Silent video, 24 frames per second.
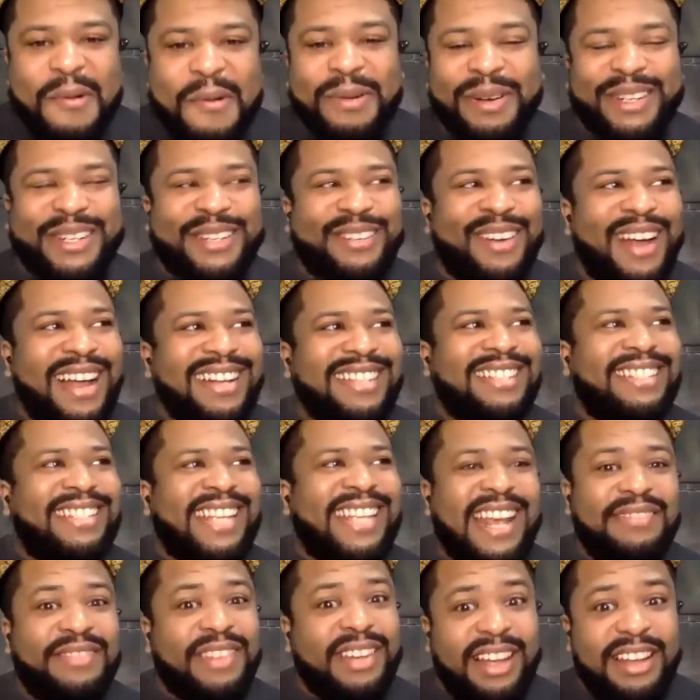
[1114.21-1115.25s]
we're trying to
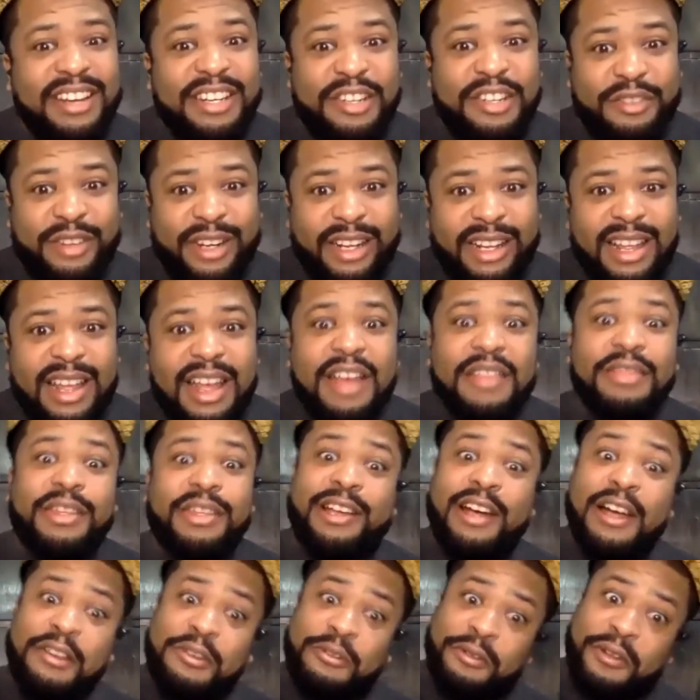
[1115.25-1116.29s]
save the country
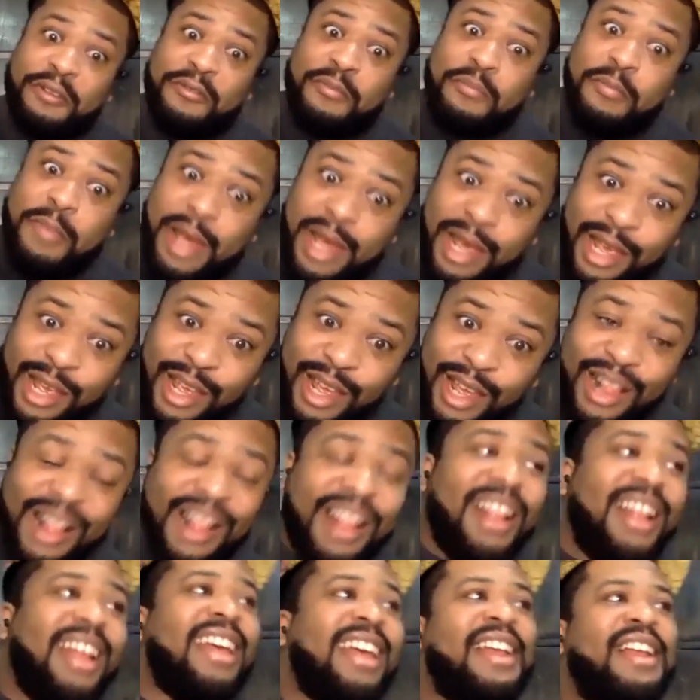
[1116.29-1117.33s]
of me.
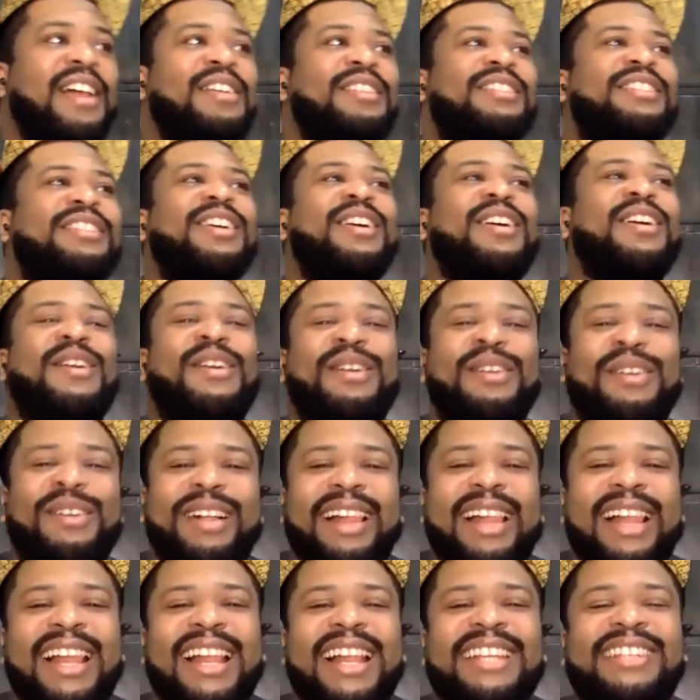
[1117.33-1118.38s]
You know, so
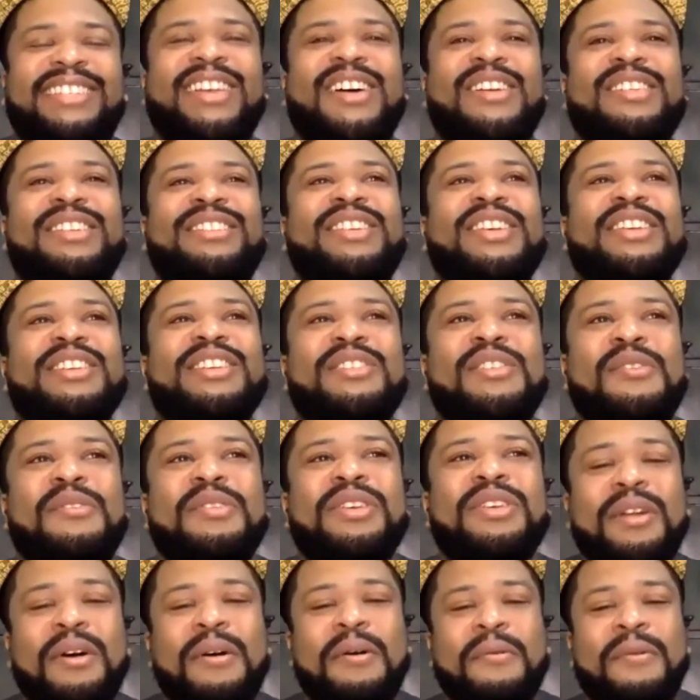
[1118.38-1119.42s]
you
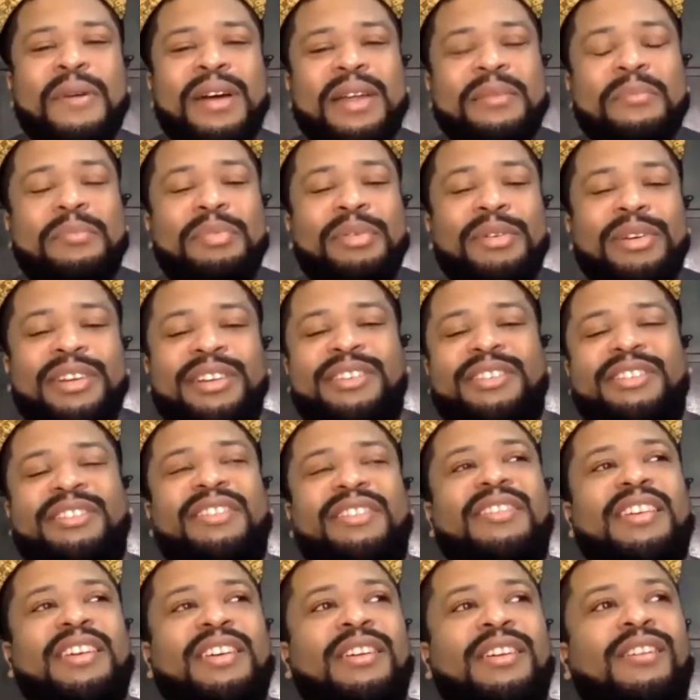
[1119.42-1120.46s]
don't want to push
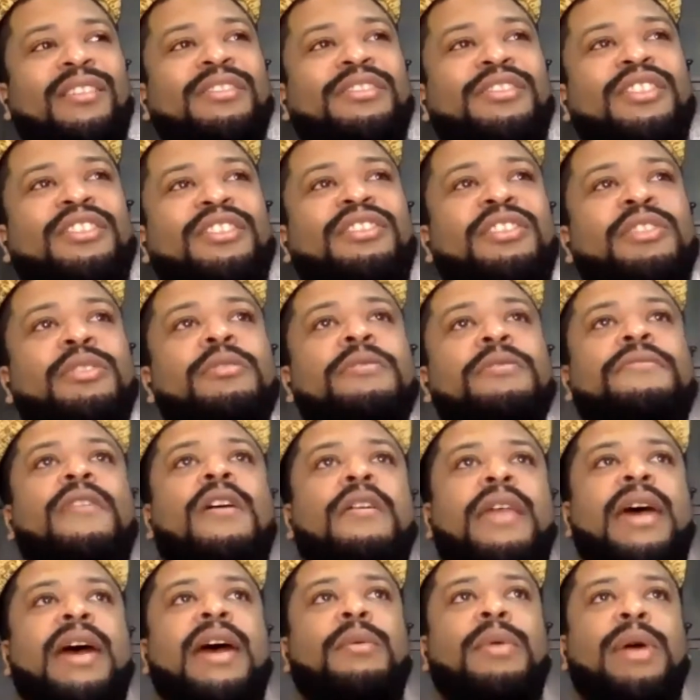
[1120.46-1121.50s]
the culture too far
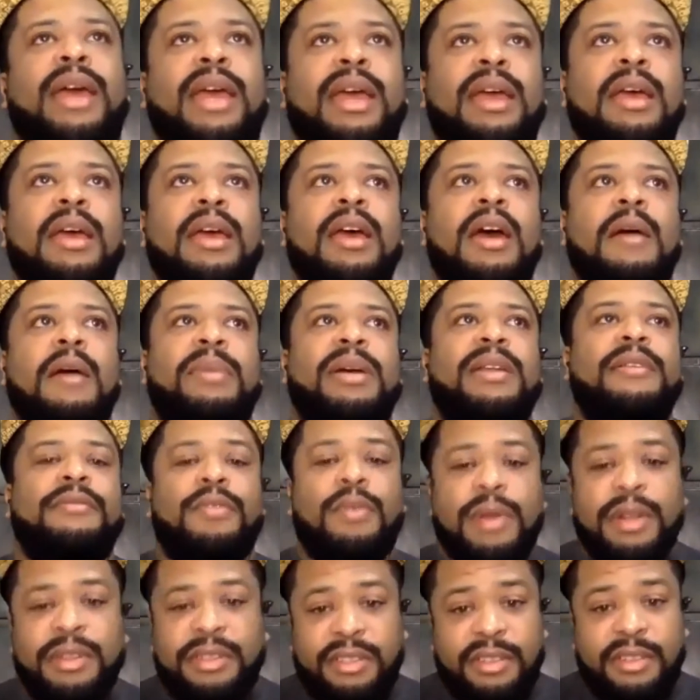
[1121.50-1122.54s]
that way. But of
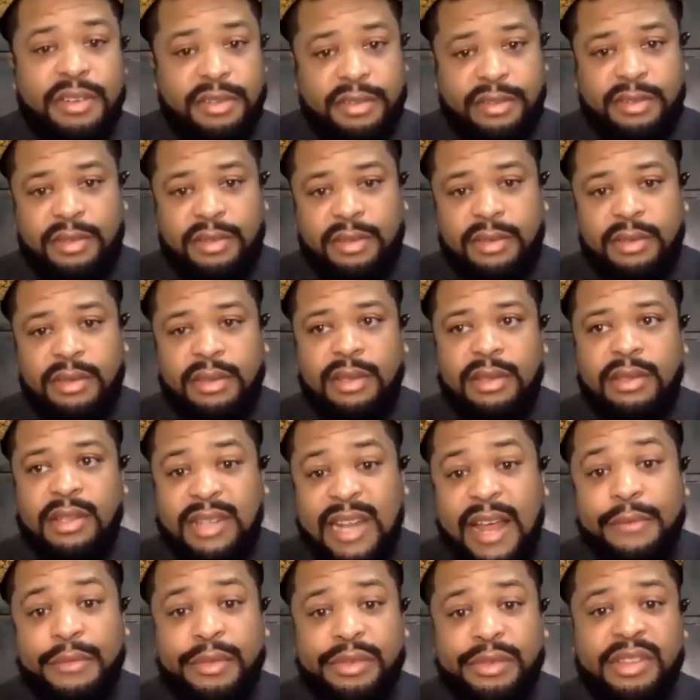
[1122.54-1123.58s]
course, there's the
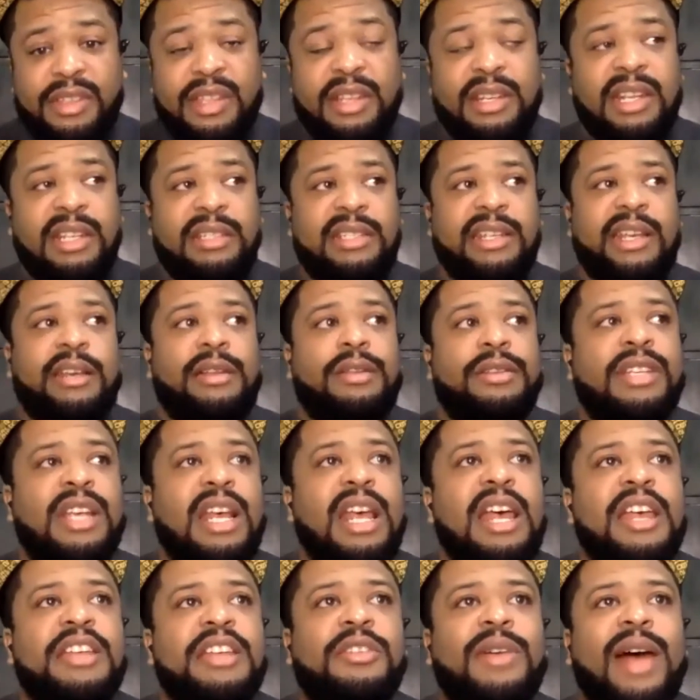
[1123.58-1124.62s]
devil's in the details.
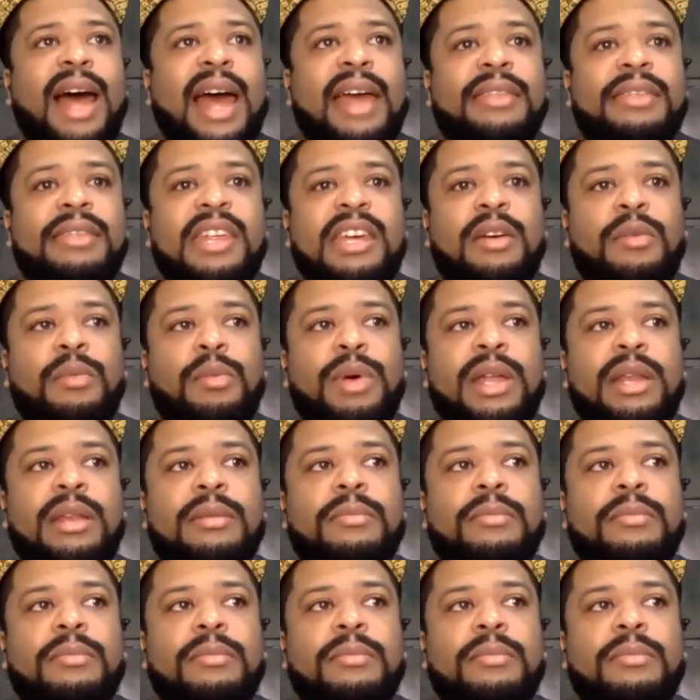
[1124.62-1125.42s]
So I think what